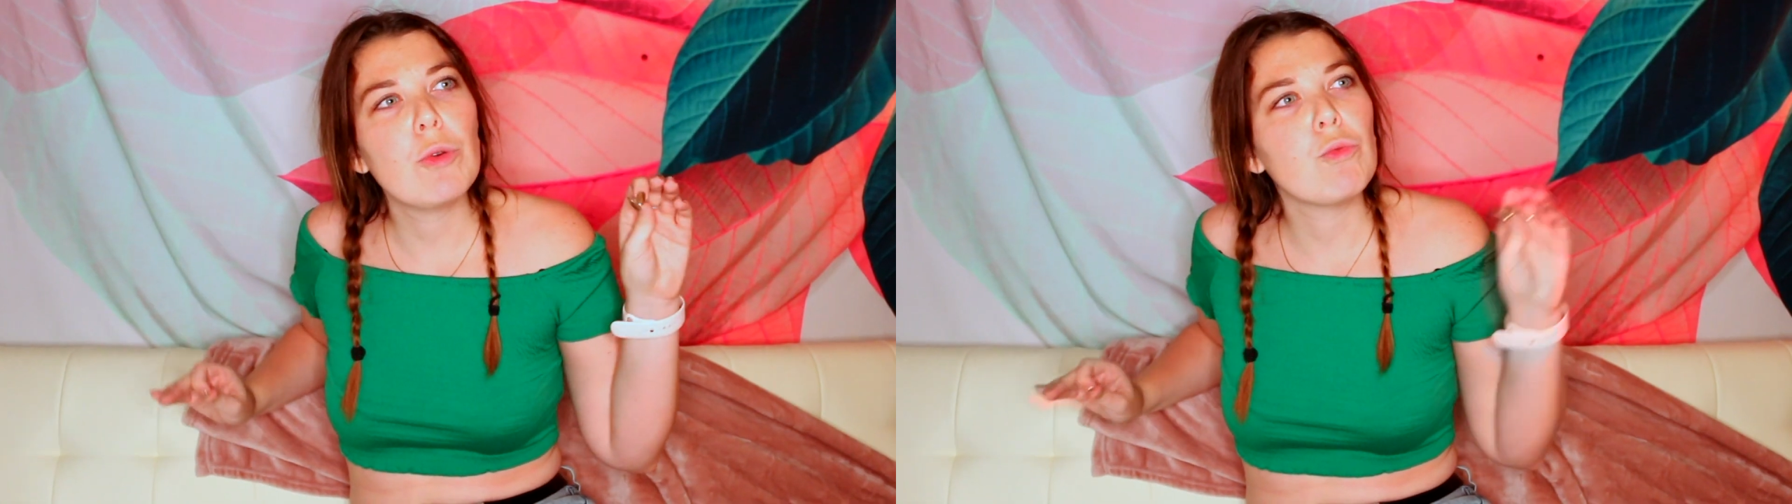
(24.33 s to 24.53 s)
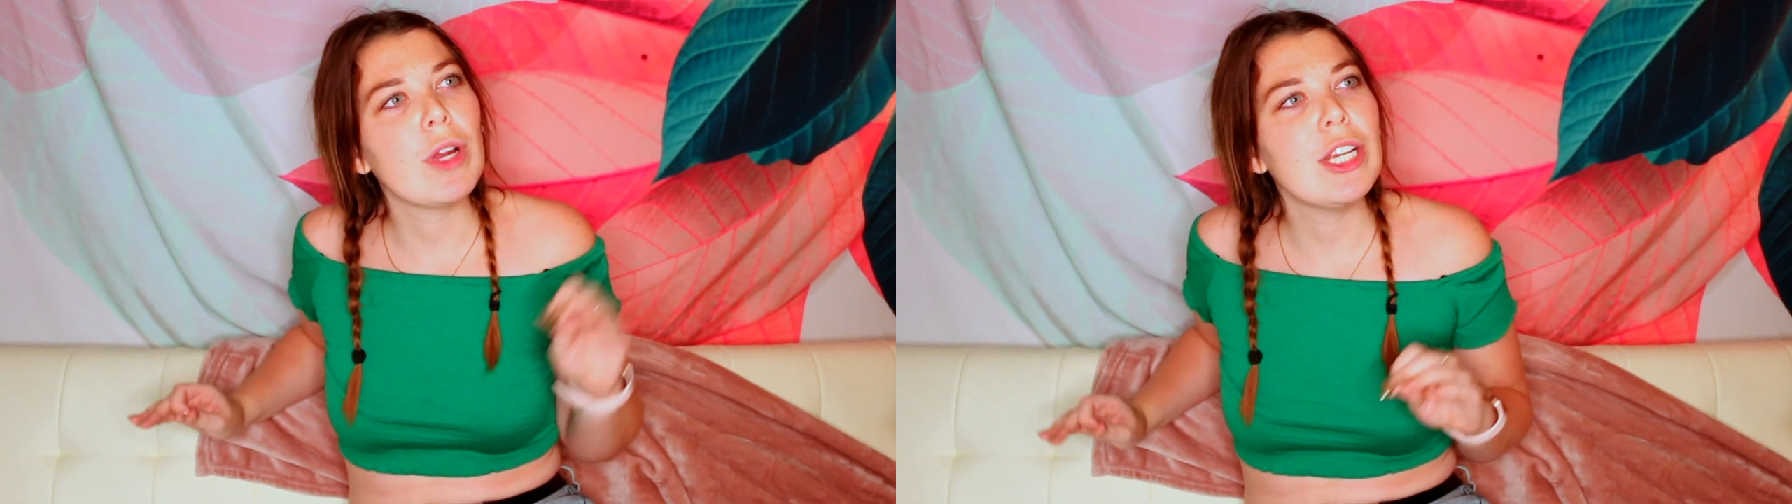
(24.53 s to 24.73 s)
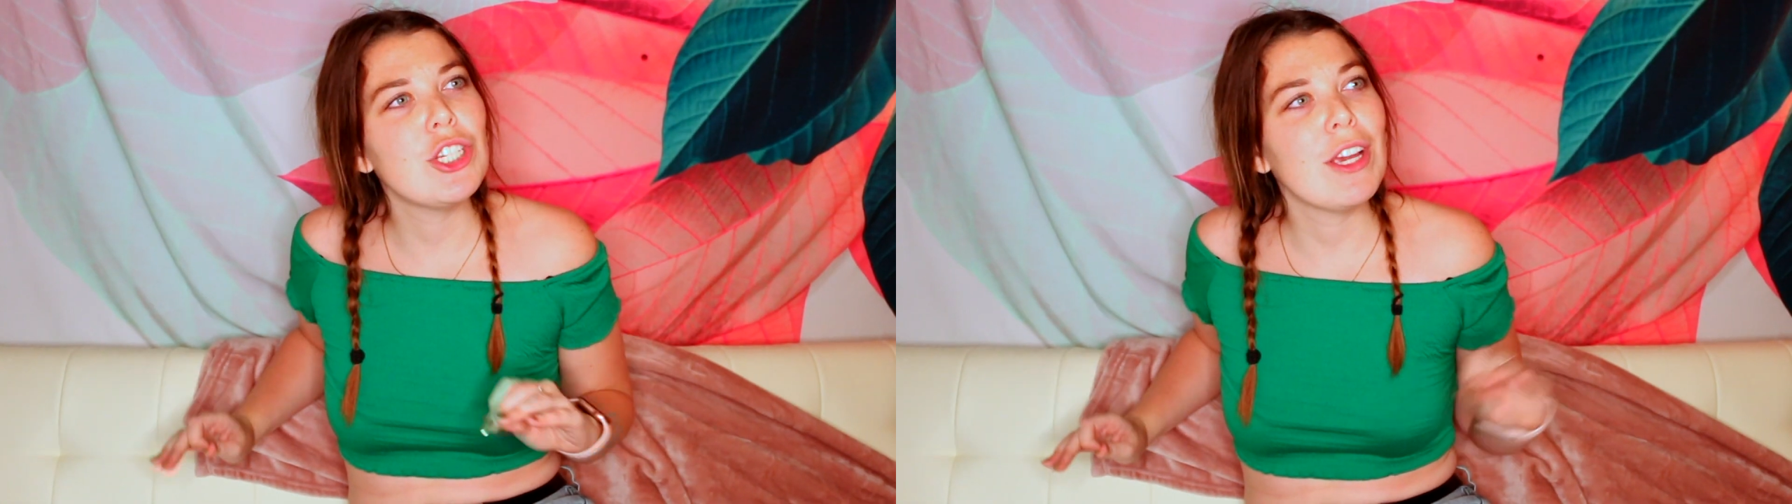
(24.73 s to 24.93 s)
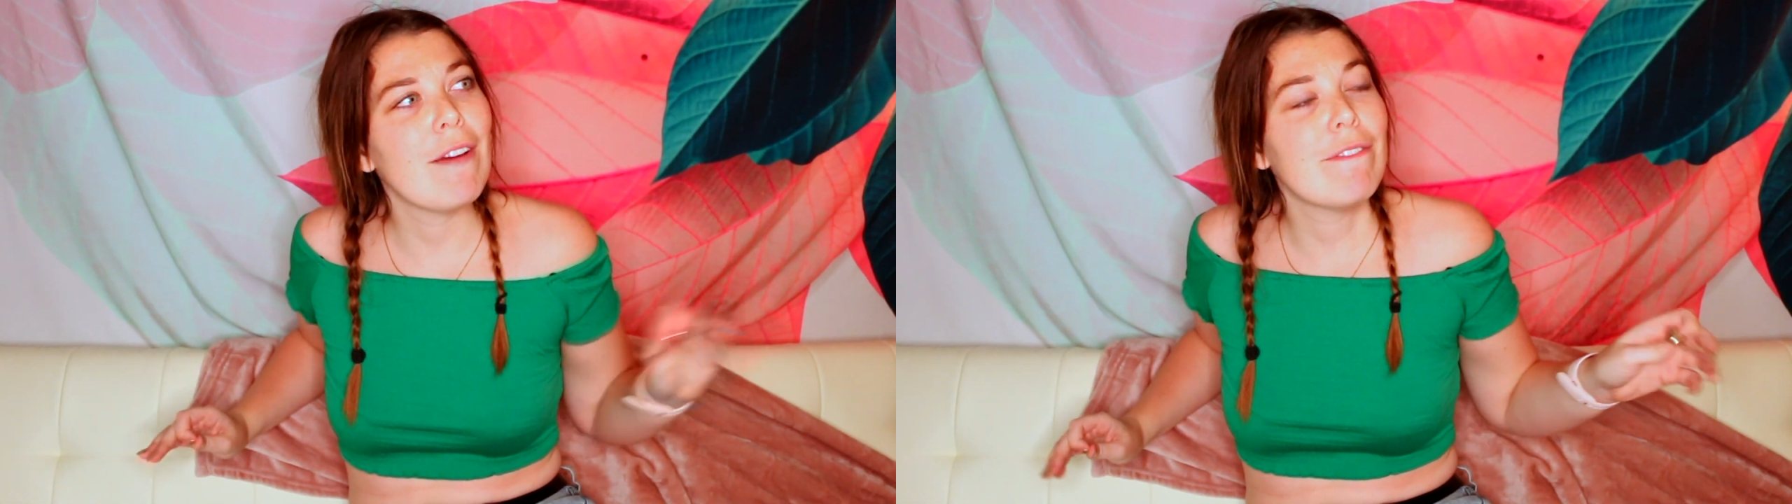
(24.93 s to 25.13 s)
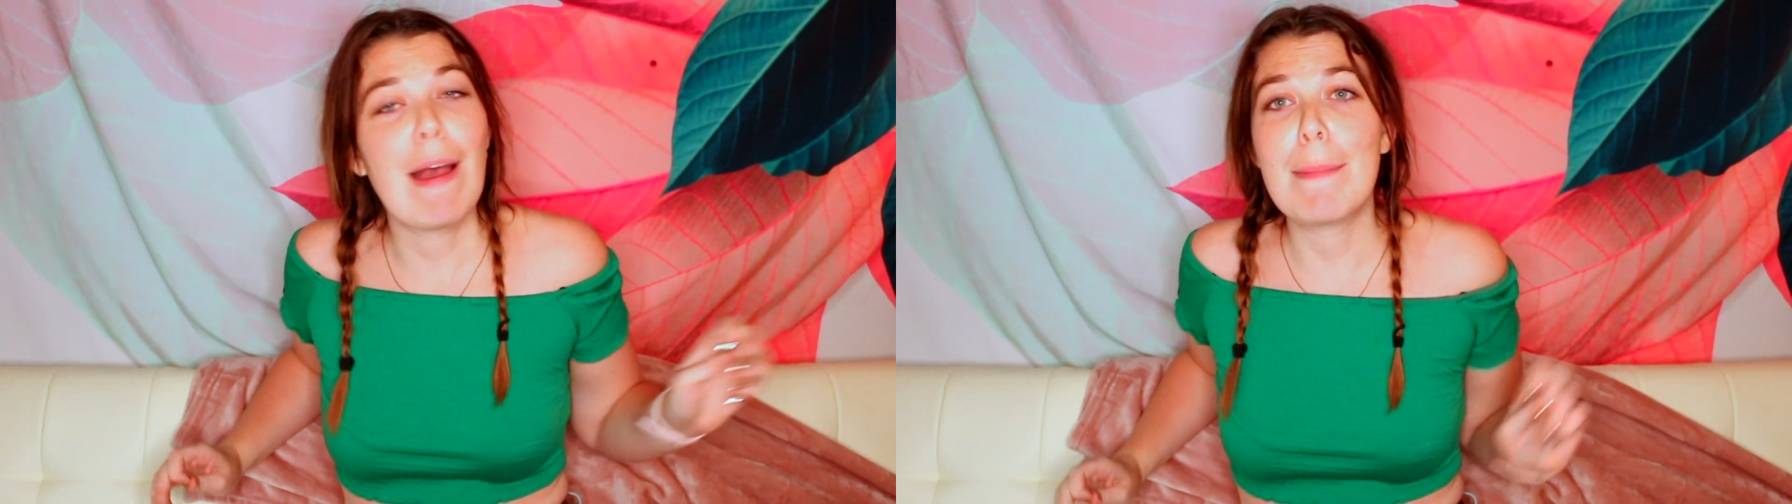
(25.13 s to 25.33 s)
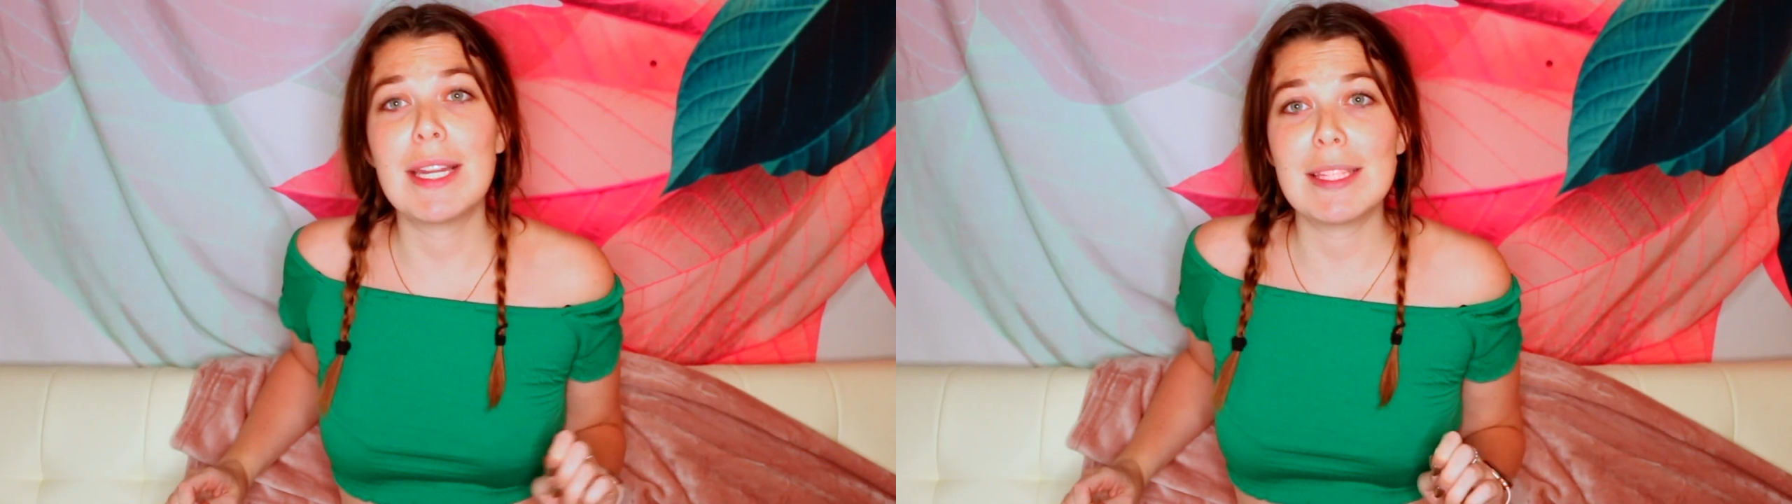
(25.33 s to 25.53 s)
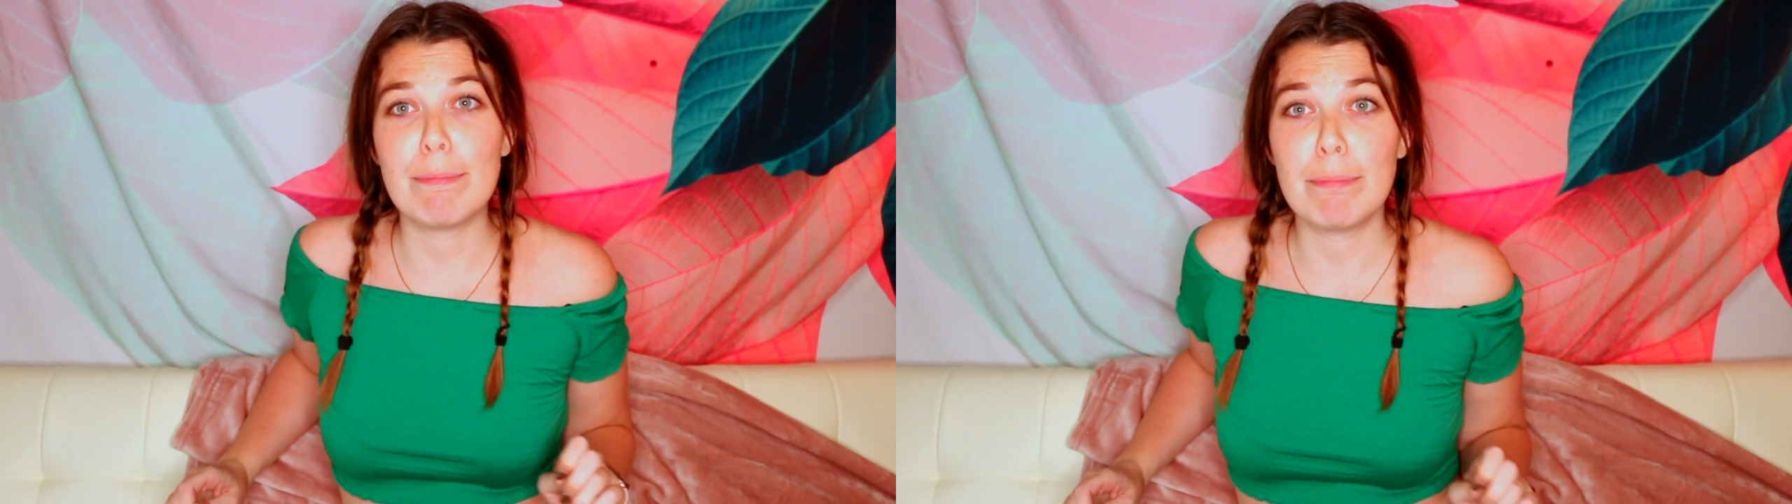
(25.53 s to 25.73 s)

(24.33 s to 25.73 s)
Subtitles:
raging feminist